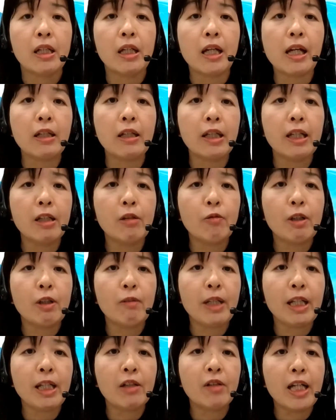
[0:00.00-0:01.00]
It will
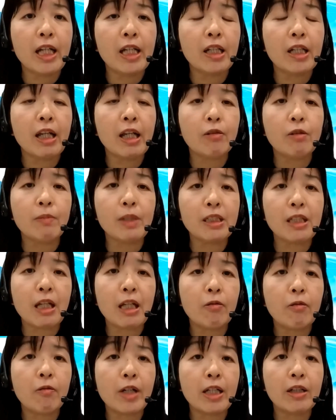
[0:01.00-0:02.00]
be great if
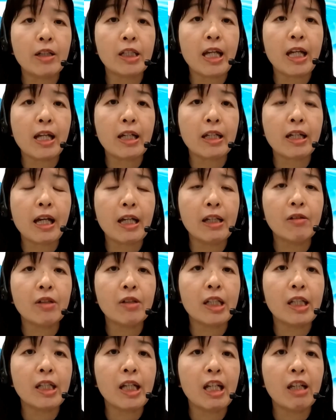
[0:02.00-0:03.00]
Mr. Howard can
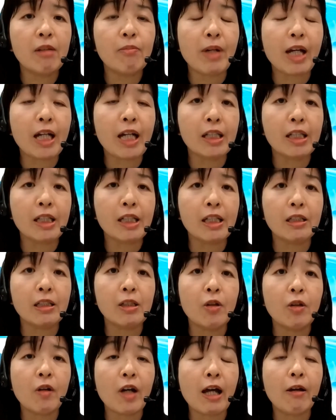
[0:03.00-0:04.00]
kindly deliver
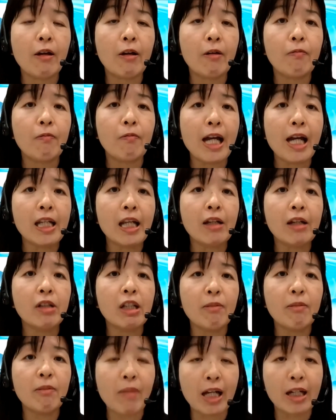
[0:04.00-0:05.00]
your final
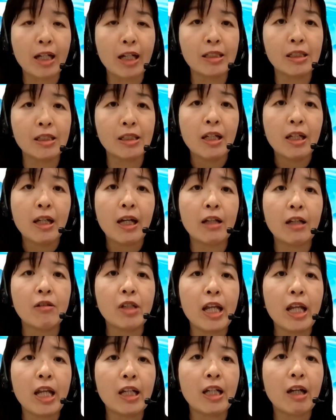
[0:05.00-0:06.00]
remarks and
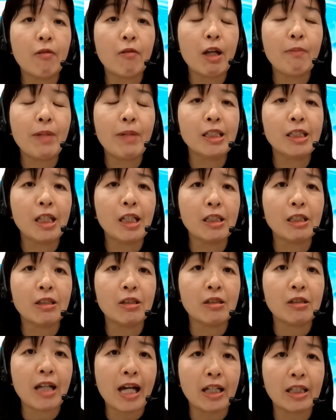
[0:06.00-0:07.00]
takeaway message
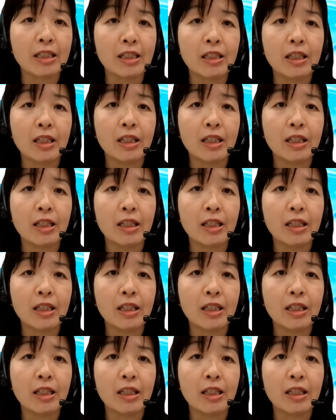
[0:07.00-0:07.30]
to us.